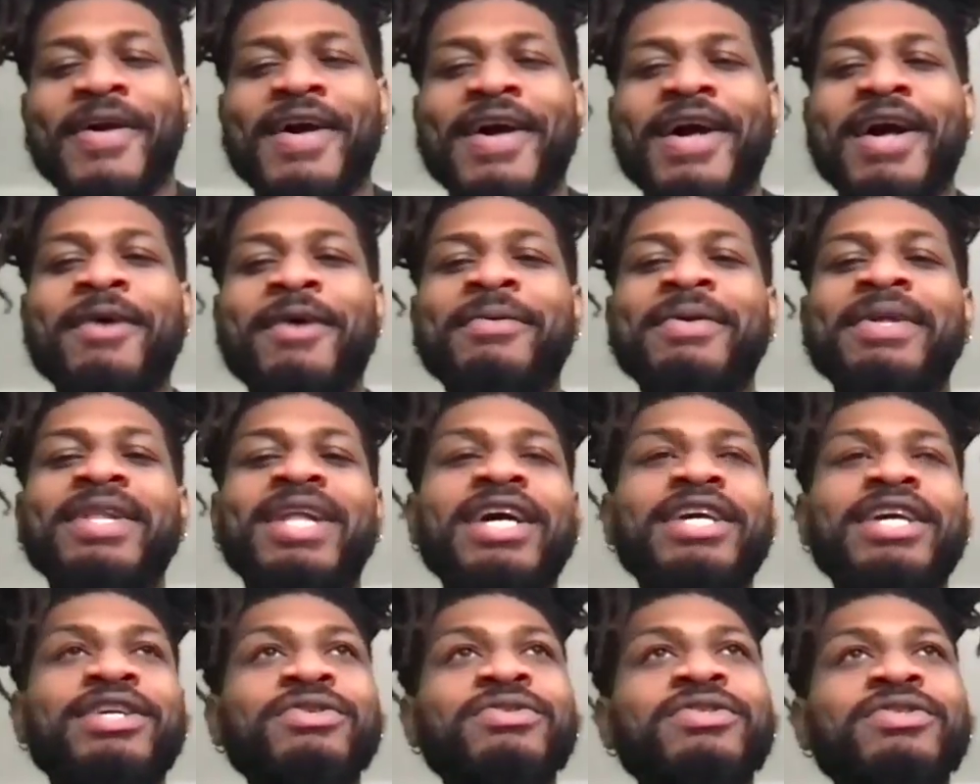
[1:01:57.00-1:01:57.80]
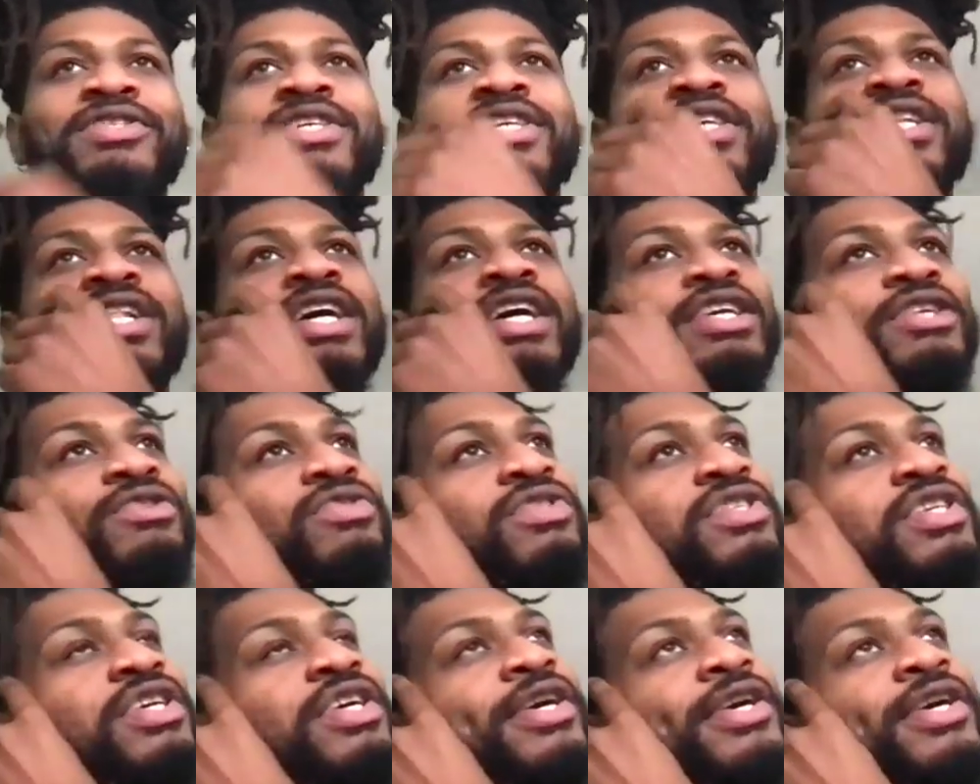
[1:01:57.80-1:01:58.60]
I mean, like you said
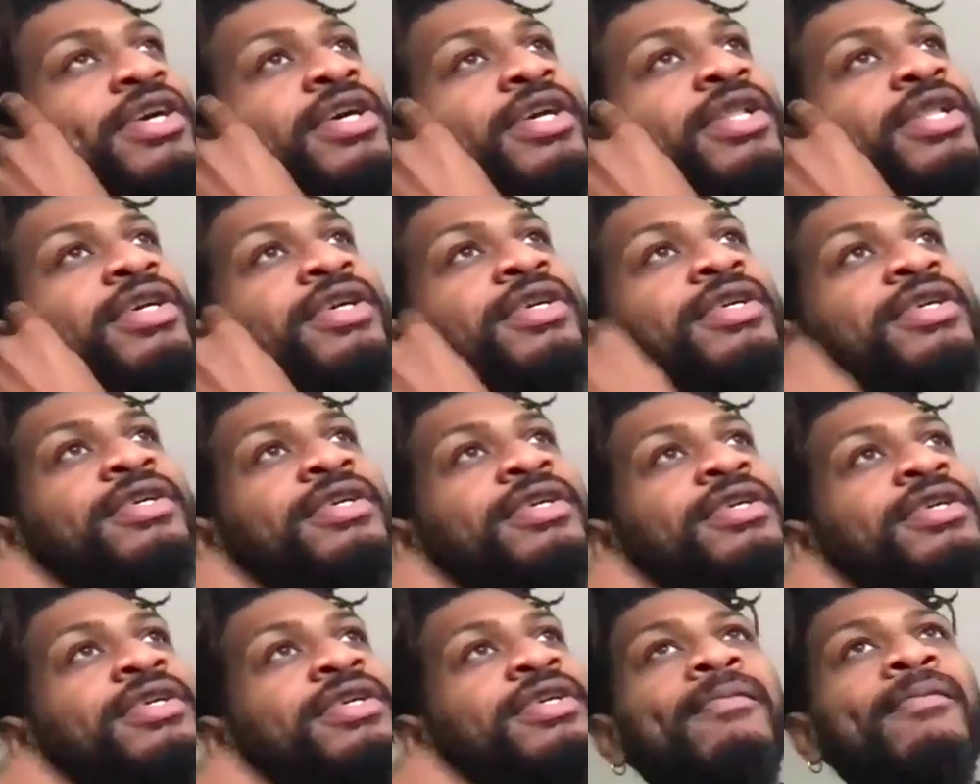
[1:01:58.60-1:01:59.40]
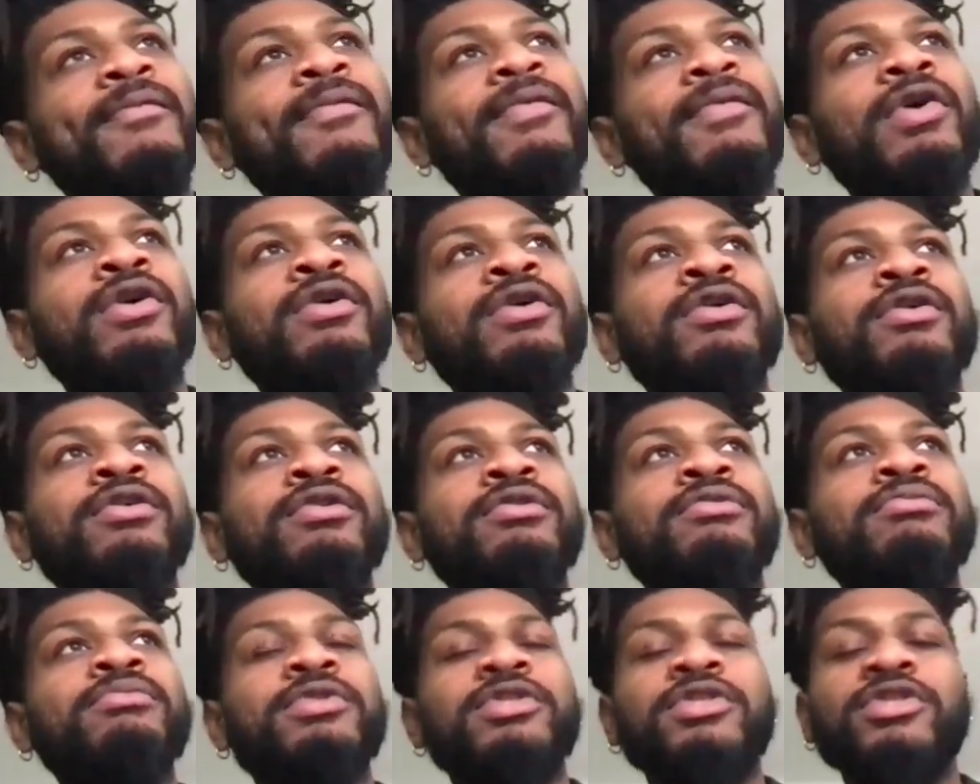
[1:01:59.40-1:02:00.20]
earlier,
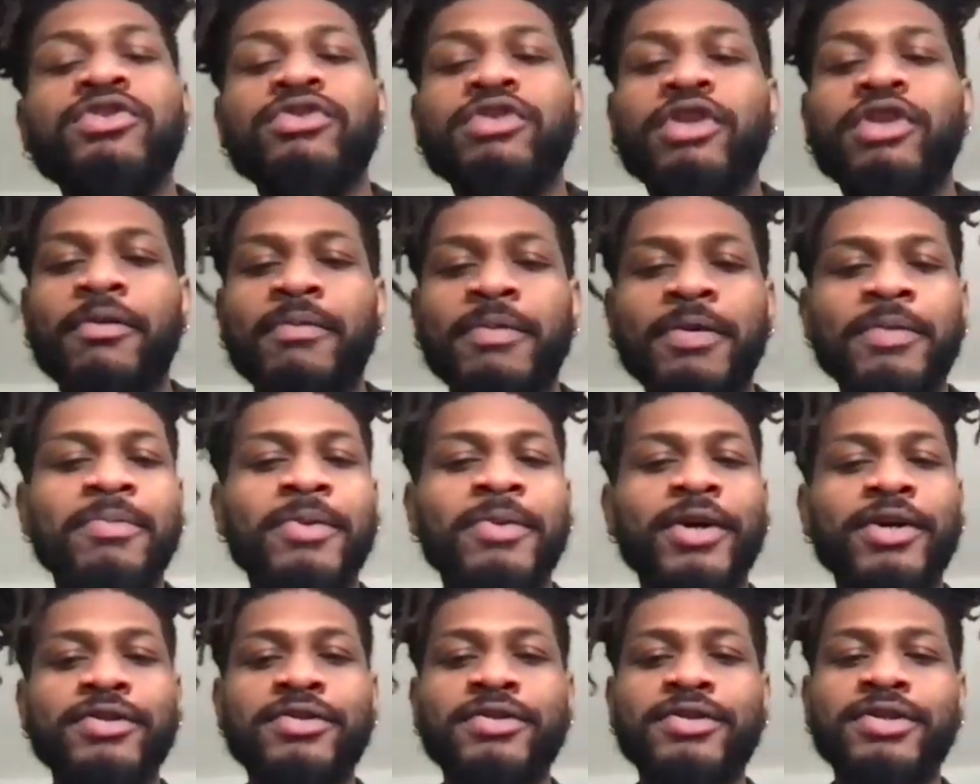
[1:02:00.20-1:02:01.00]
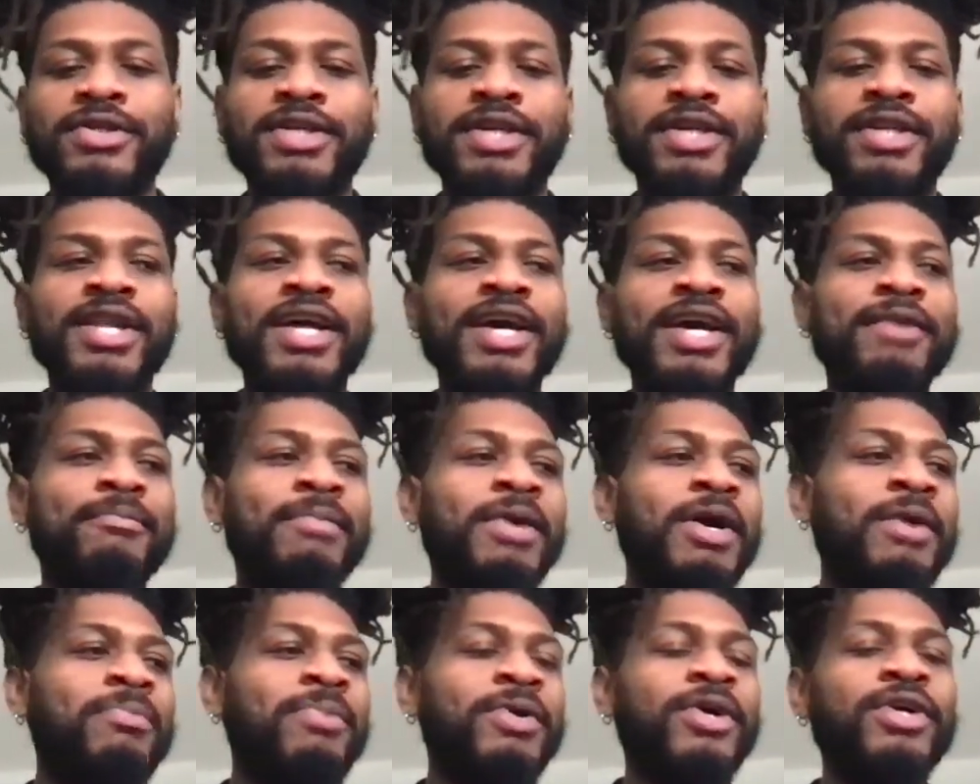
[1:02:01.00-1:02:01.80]
because you know me personally, and like
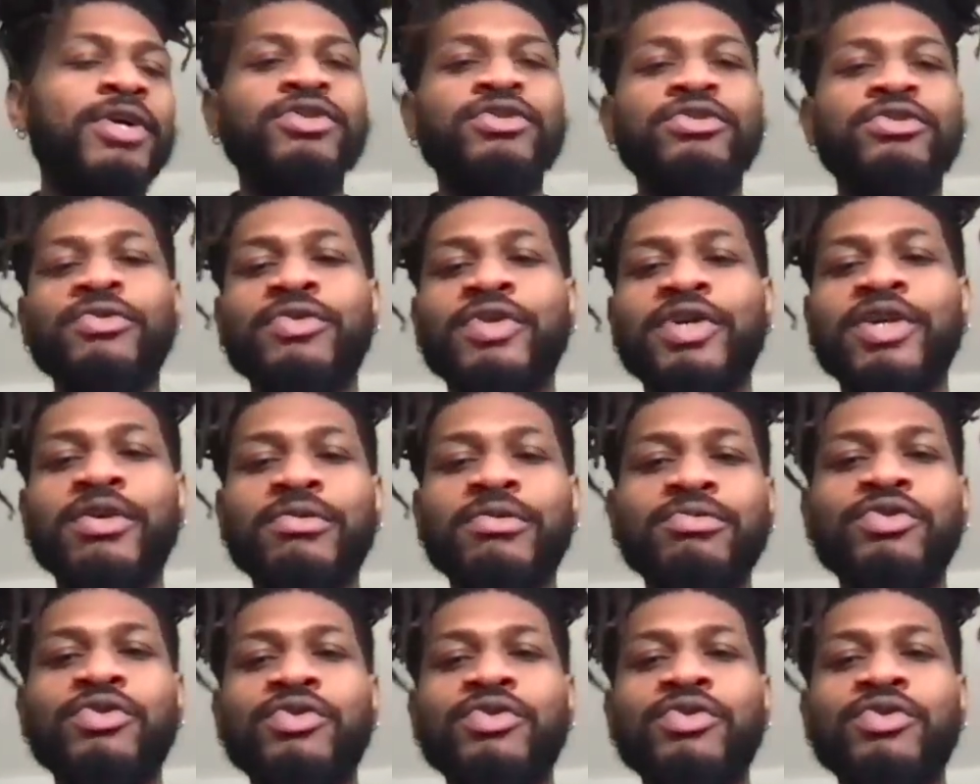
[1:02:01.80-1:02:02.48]
my personal comes